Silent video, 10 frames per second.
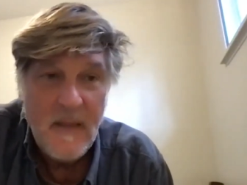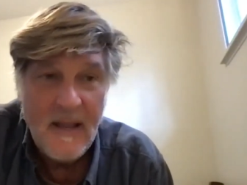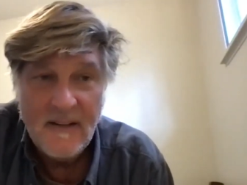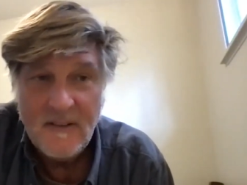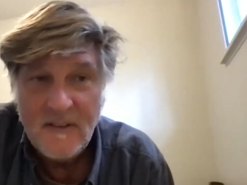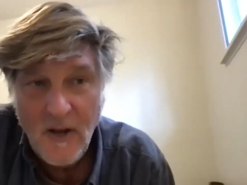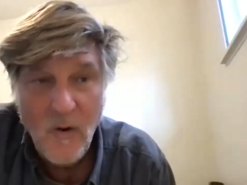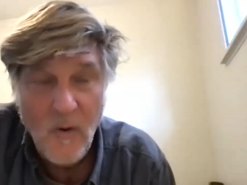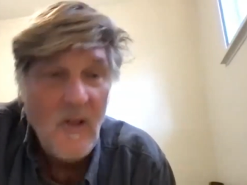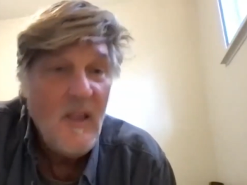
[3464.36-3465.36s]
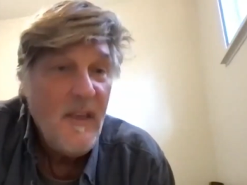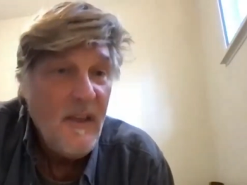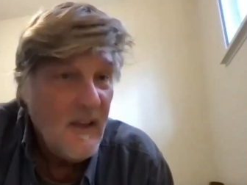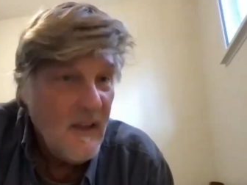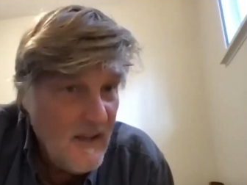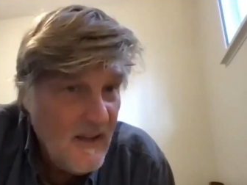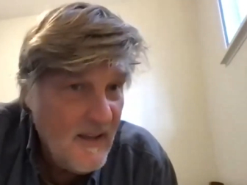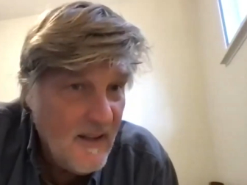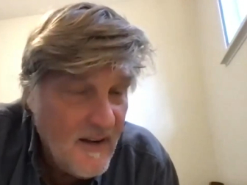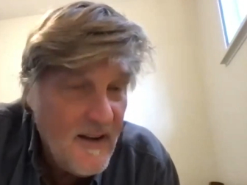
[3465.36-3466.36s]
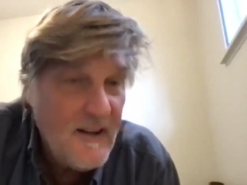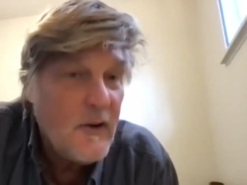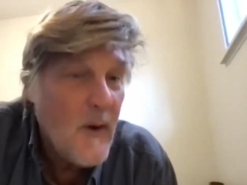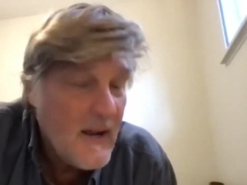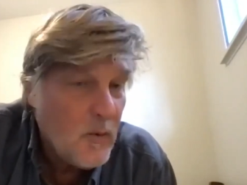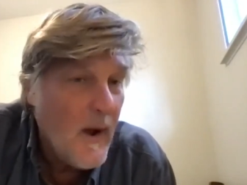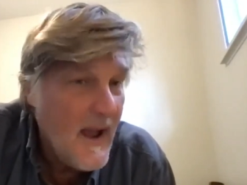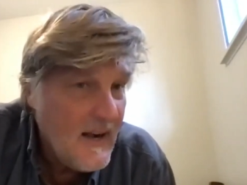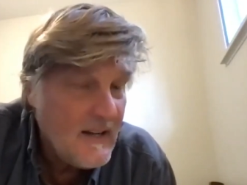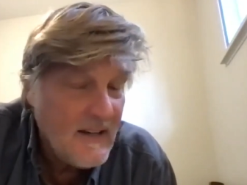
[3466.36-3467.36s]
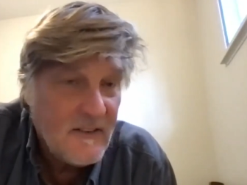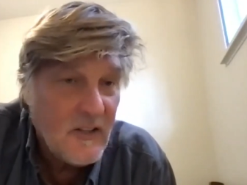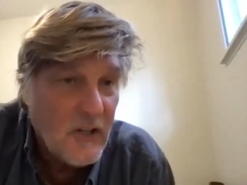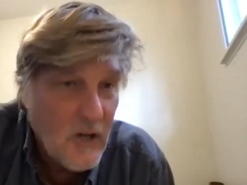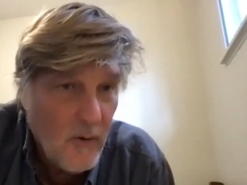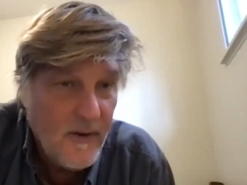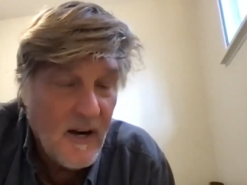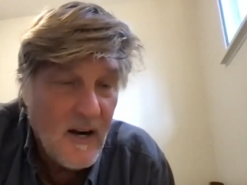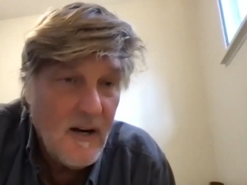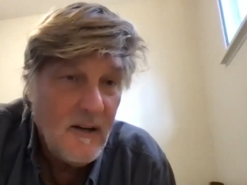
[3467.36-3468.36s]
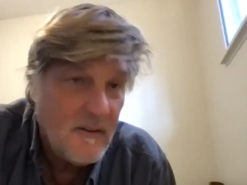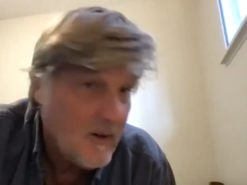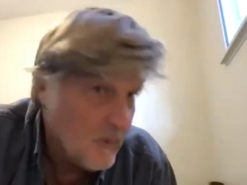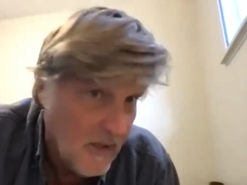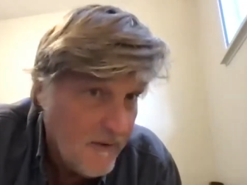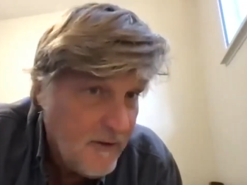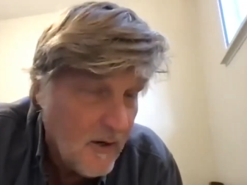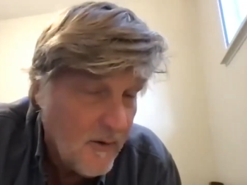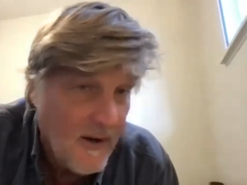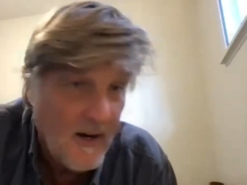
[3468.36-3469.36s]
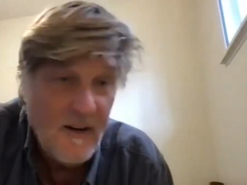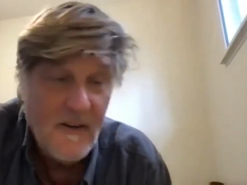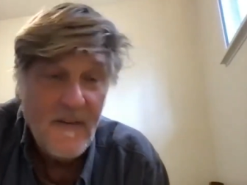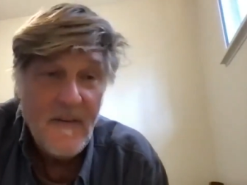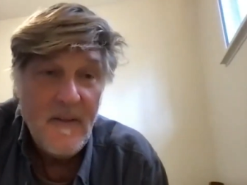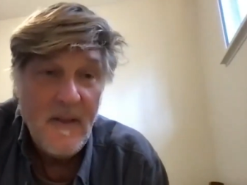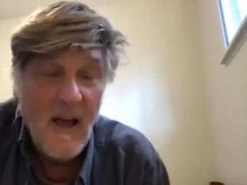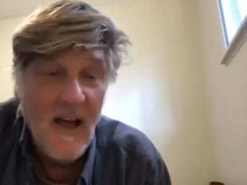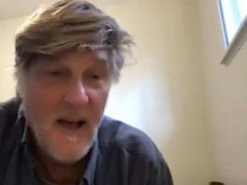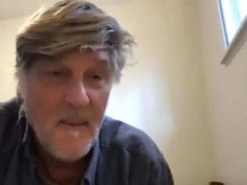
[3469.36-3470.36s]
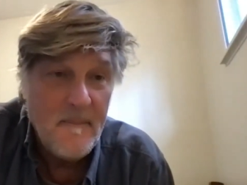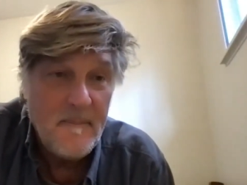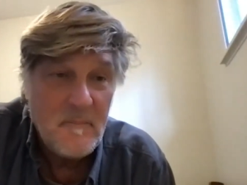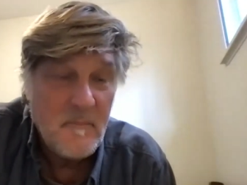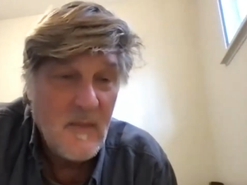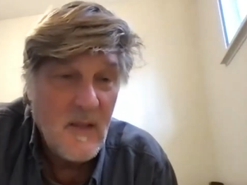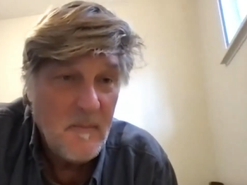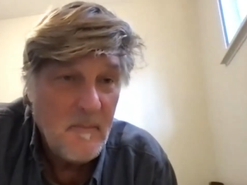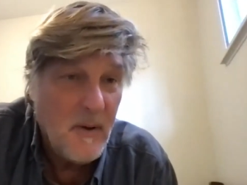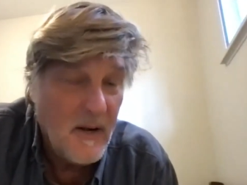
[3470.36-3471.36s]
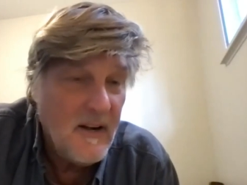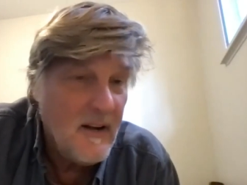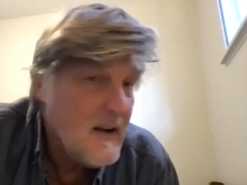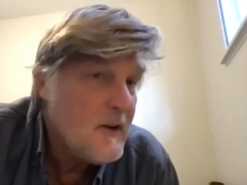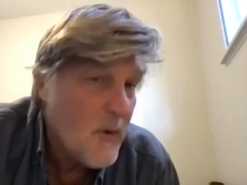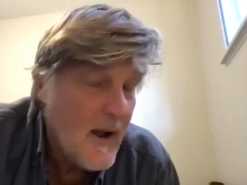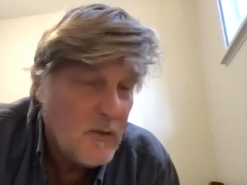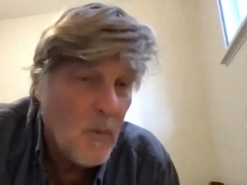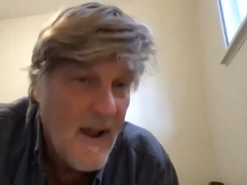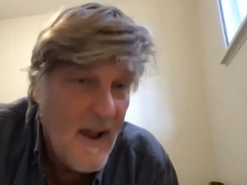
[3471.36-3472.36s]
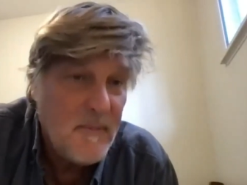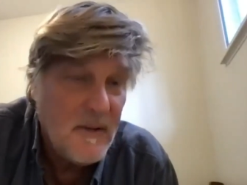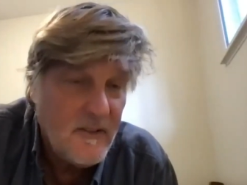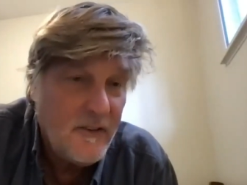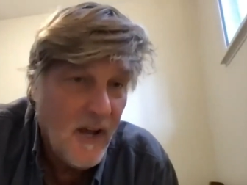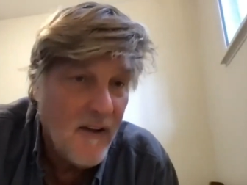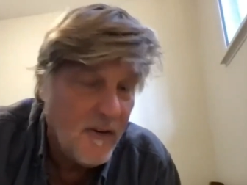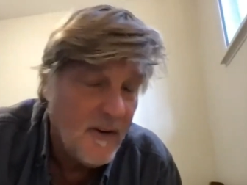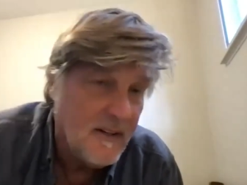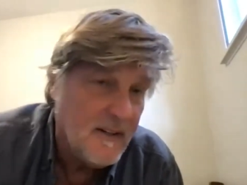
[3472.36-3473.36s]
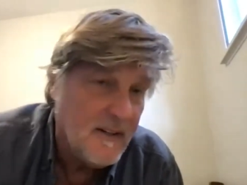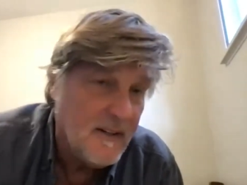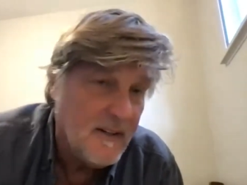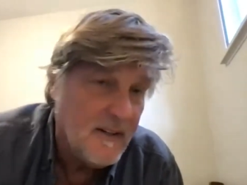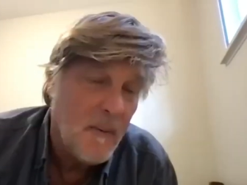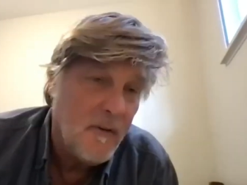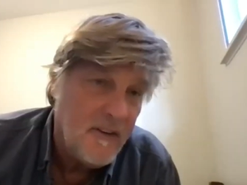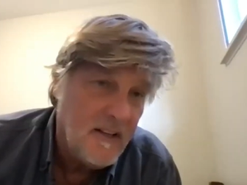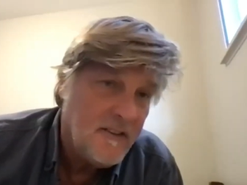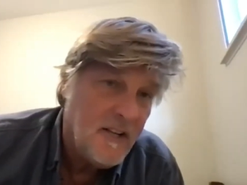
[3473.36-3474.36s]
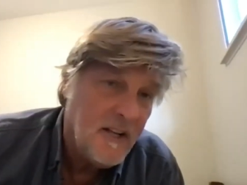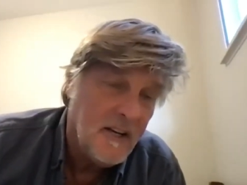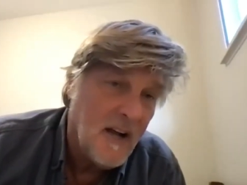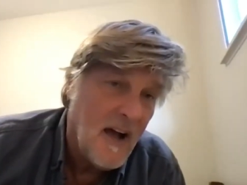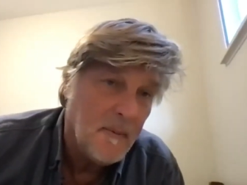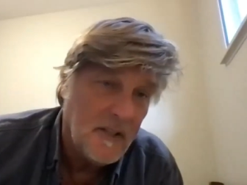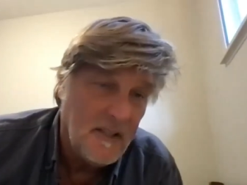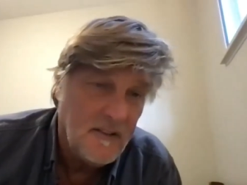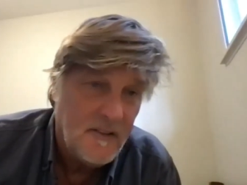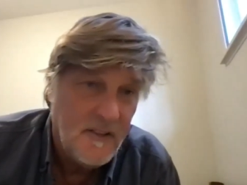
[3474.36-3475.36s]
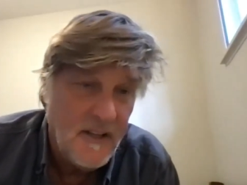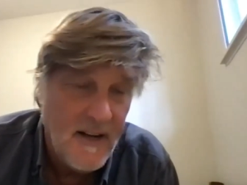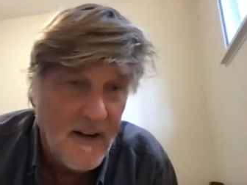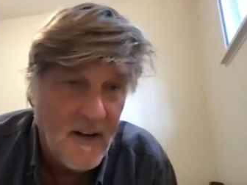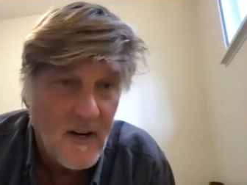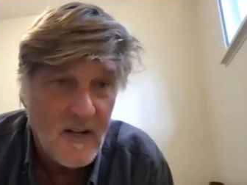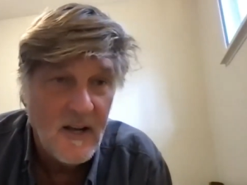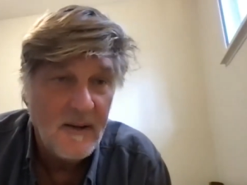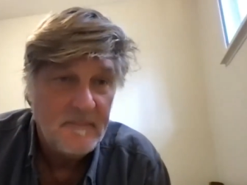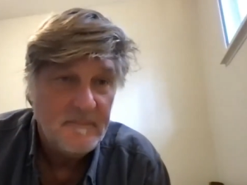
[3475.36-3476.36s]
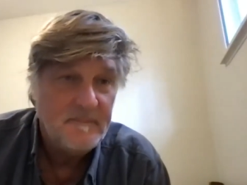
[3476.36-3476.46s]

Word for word: and so, in an indirect way, I didn't get to go there. I would love to go there. Um, but in an indirect way, I've been discovering some of these hidden anomalies in Antarctica.